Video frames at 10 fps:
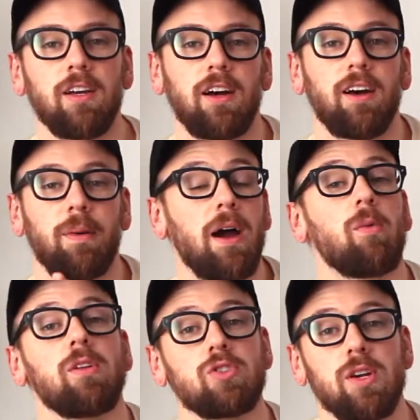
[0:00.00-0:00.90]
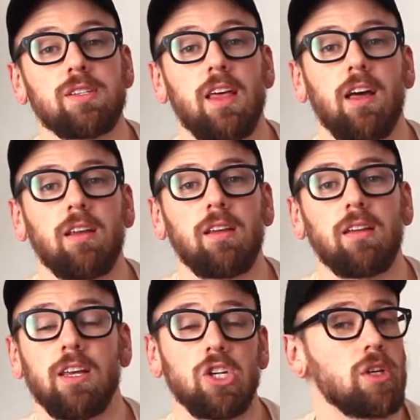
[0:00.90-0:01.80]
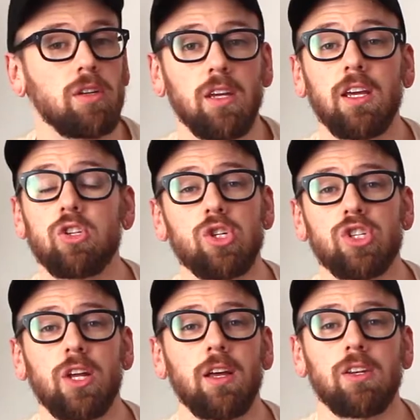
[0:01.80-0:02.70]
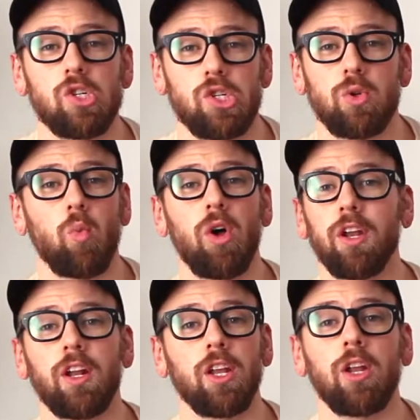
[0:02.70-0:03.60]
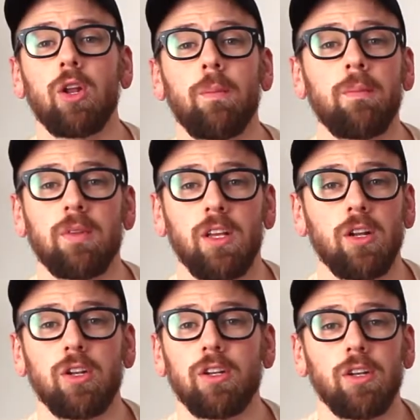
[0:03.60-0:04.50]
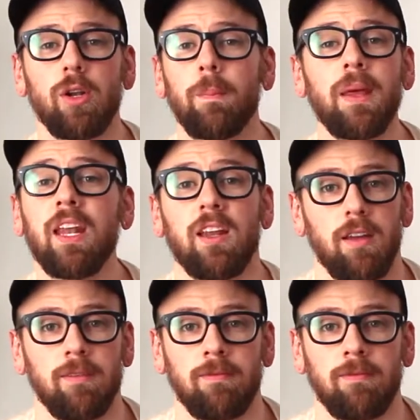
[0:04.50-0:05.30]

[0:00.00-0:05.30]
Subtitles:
I will address that in just one little minute.